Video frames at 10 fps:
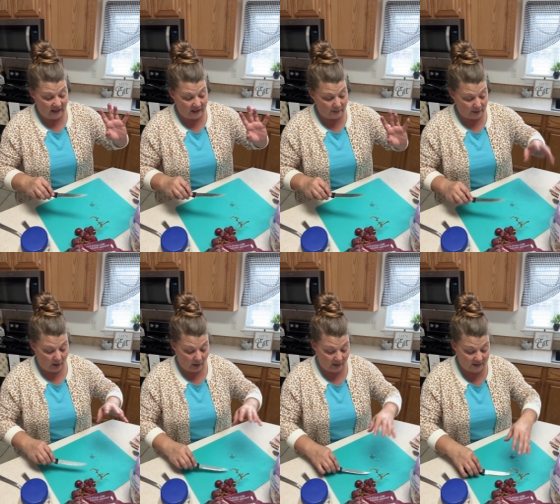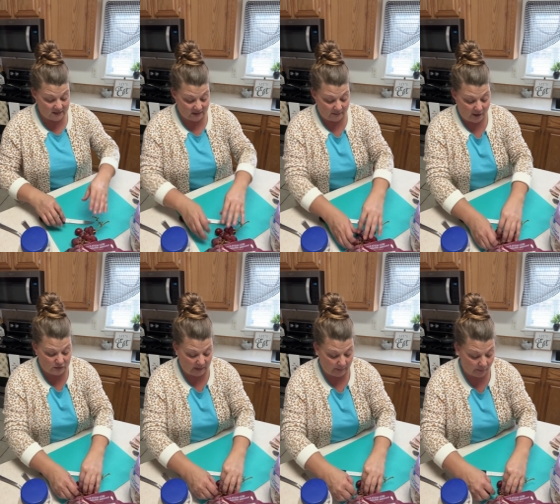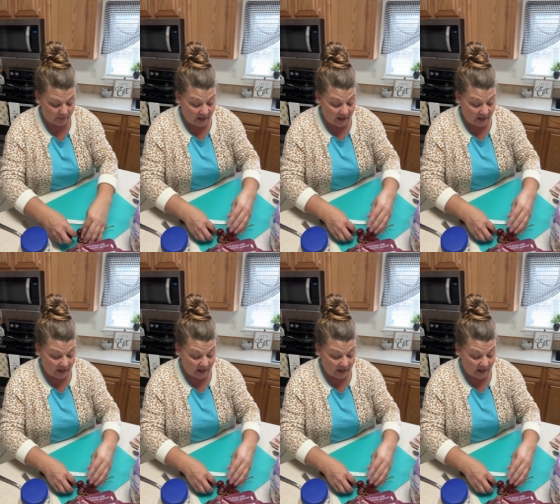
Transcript: and pecans than most people.